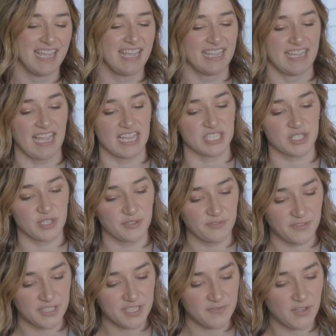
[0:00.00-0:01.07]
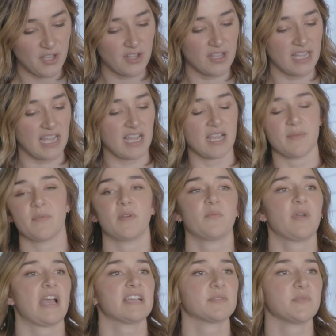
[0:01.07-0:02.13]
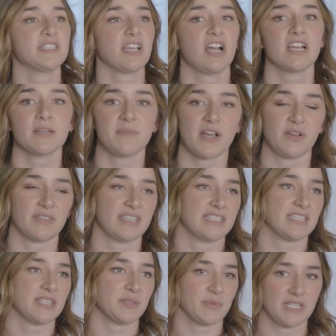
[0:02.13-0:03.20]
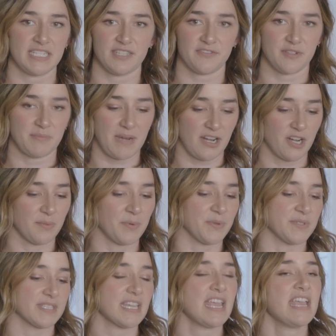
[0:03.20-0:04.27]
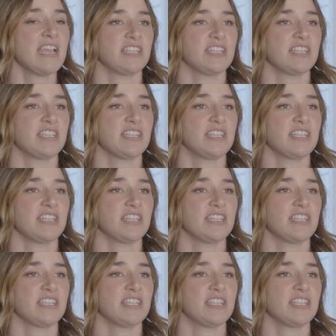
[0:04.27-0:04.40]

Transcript: Yeah. So first of all, as we talk about these three different parables,